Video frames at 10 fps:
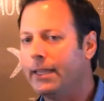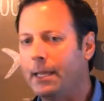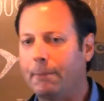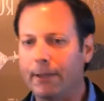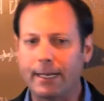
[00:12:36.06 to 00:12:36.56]
The
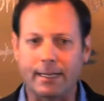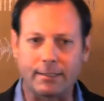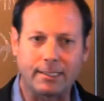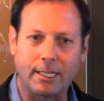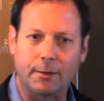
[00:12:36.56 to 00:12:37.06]
ability to
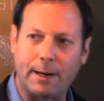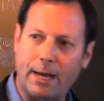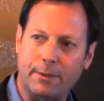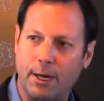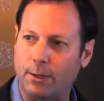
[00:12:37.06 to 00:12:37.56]
steer
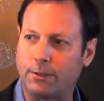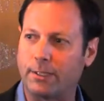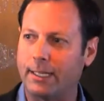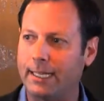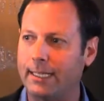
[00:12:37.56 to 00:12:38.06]
around
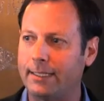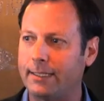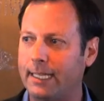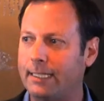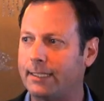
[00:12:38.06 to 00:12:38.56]
those
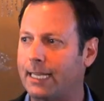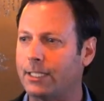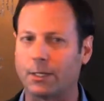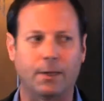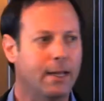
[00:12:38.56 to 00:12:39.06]
is
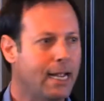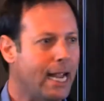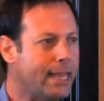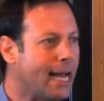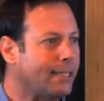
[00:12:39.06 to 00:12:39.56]
essential,
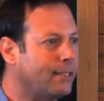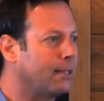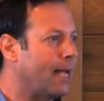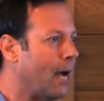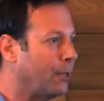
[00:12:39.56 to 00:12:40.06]
and that's
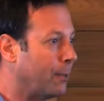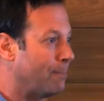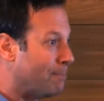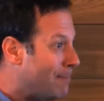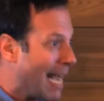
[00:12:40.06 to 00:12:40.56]
how you
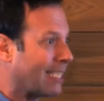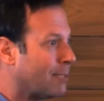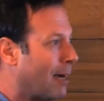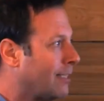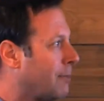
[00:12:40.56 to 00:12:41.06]

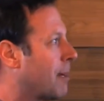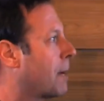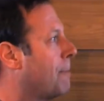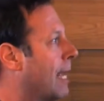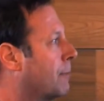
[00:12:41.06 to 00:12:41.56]
maximize the amount
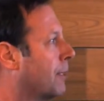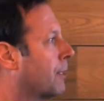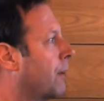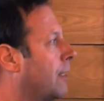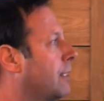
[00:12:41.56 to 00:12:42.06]
of bandwidth
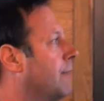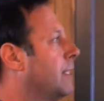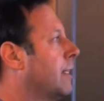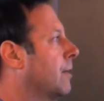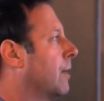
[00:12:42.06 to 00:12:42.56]
across every
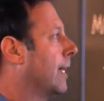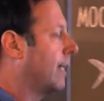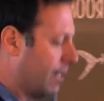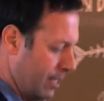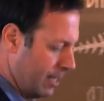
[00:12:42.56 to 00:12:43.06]
single
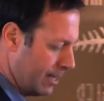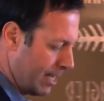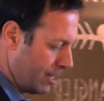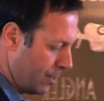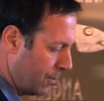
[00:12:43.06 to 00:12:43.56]
link
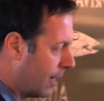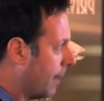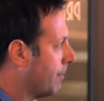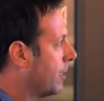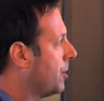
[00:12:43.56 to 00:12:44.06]
that you
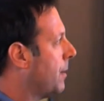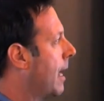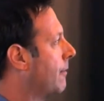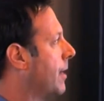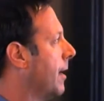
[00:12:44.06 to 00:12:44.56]

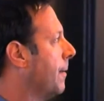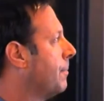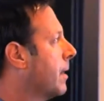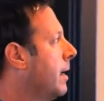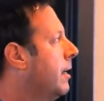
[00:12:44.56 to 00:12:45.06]
have there.
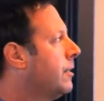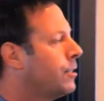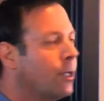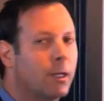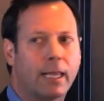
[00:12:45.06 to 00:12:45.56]

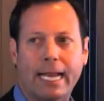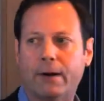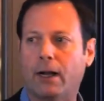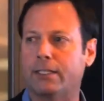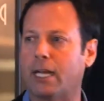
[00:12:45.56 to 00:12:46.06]
So you
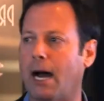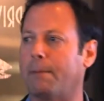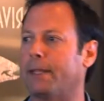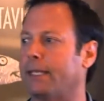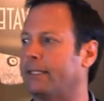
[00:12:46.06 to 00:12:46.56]
layer on
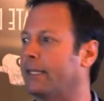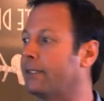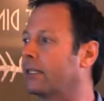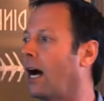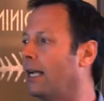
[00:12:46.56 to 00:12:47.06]
top of
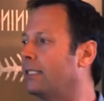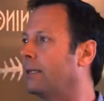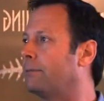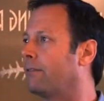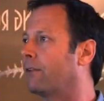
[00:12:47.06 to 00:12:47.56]
this
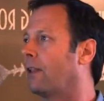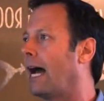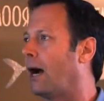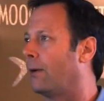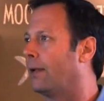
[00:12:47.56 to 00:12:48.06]
concept of
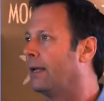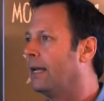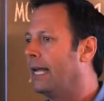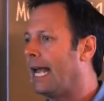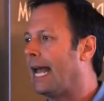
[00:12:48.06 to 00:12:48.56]
cloud,
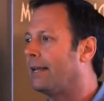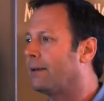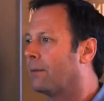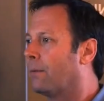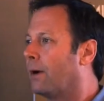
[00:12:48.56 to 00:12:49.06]

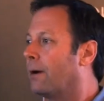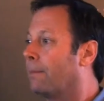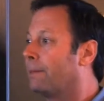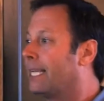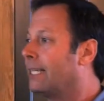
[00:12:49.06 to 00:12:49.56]
and where
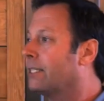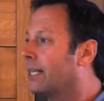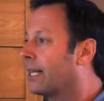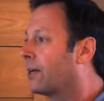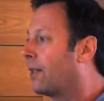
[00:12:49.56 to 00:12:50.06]

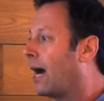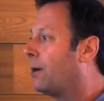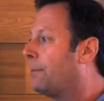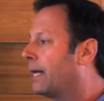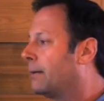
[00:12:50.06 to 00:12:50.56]
potentially the
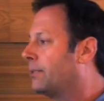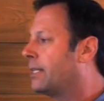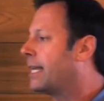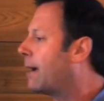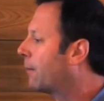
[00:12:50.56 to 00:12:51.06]
cloud becomes
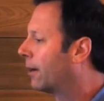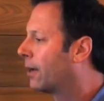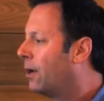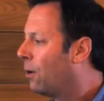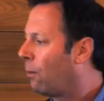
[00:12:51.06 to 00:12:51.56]
the network.
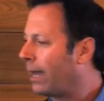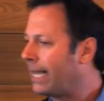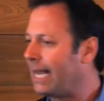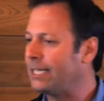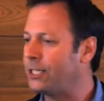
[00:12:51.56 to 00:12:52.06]
Why
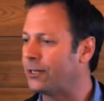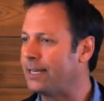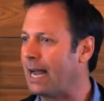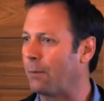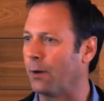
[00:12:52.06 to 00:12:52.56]
can't your
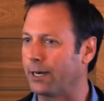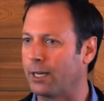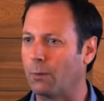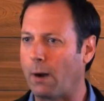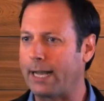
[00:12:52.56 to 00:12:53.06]
network,
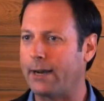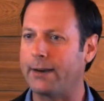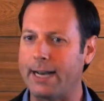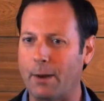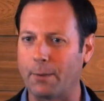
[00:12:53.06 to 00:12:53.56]
your wide
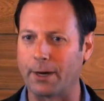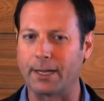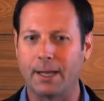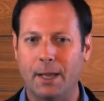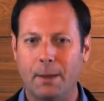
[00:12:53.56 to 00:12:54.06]
area
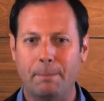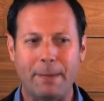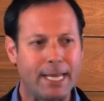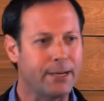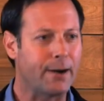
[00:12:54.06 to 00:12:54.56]
network,
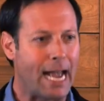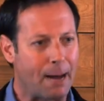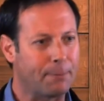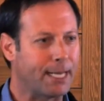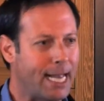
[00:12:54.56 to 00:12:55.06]
meet your
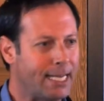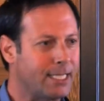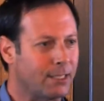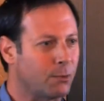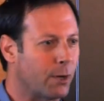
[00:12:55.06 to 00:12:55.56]

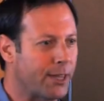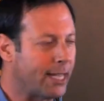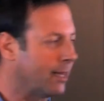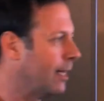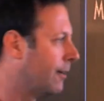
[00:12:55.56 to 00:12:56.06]
applications where
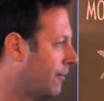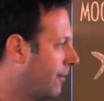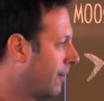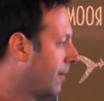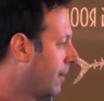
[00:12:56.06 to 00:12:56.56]
they live?